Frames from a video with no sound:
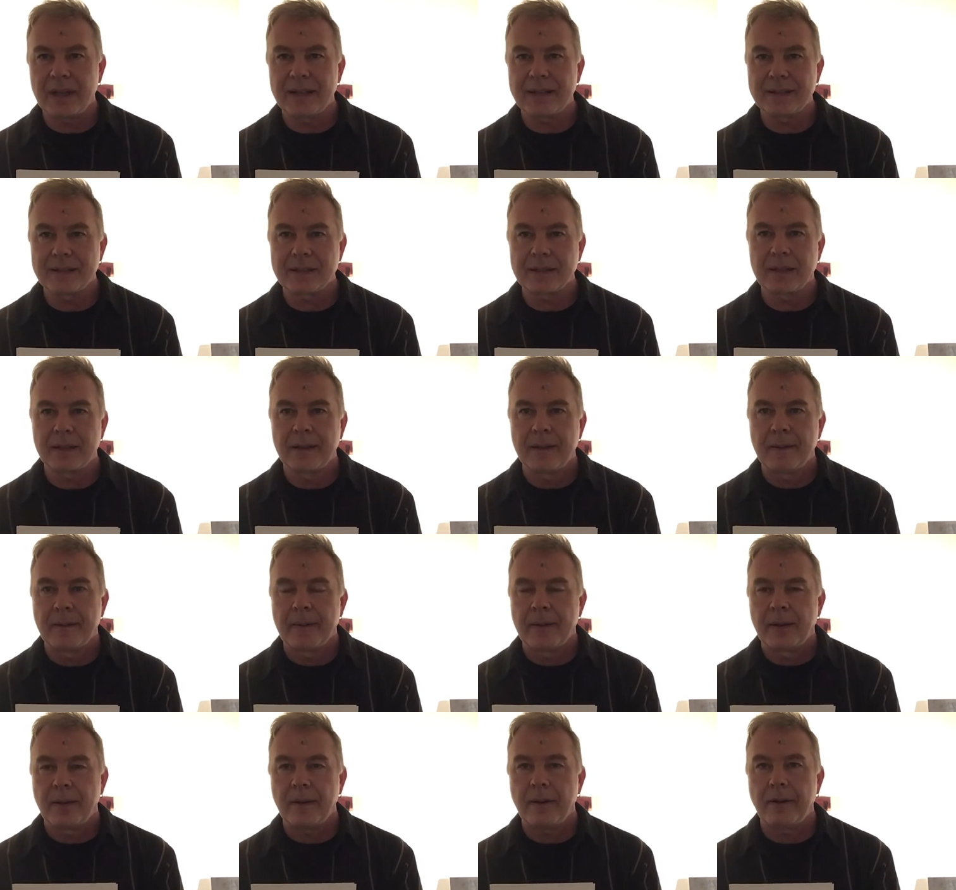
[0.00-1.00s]
as
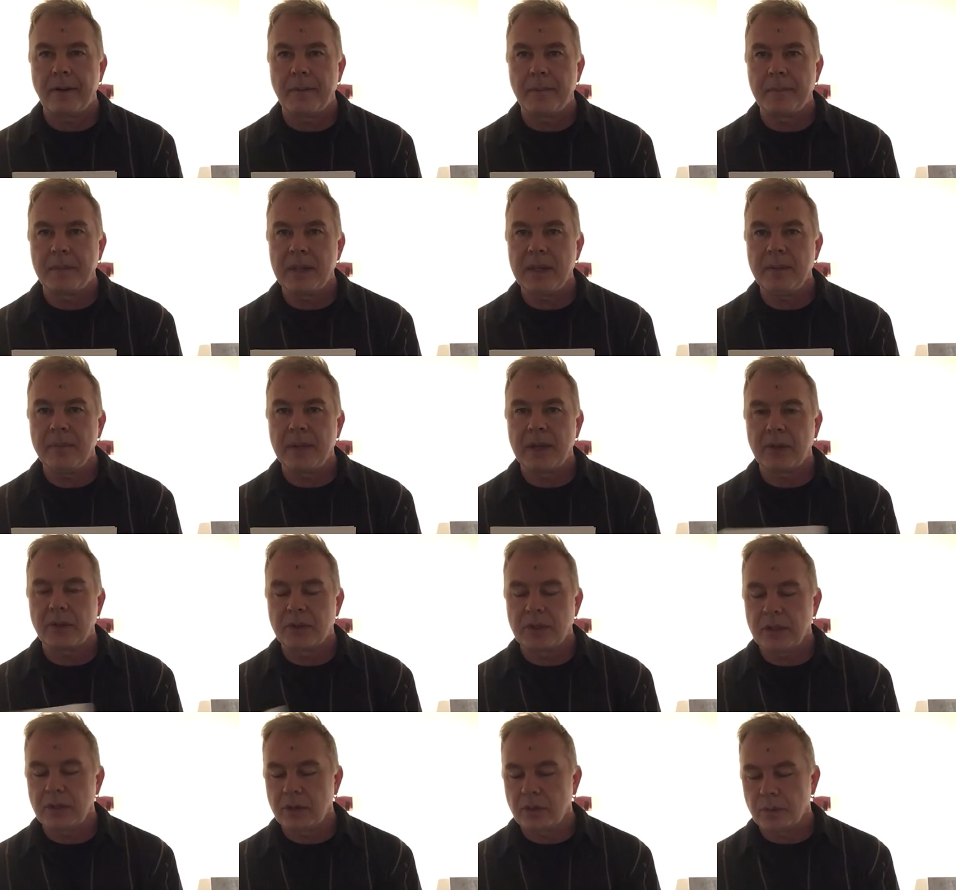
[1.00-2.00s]
emailed
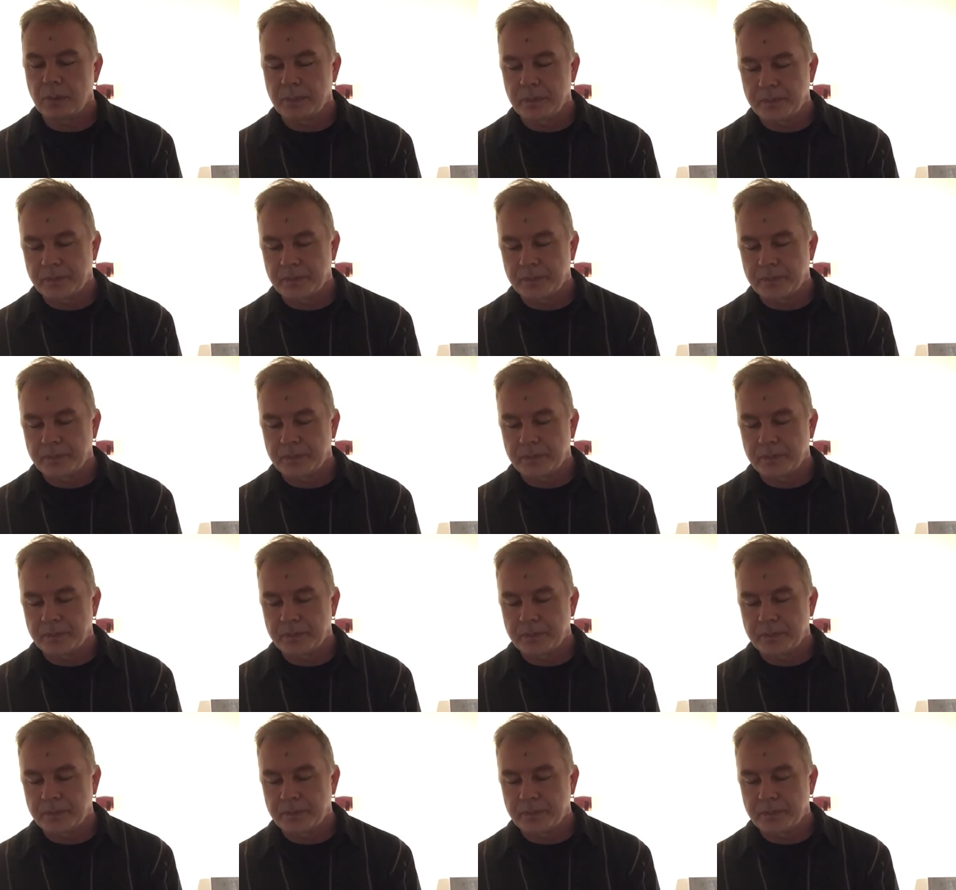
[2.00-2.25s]
to you.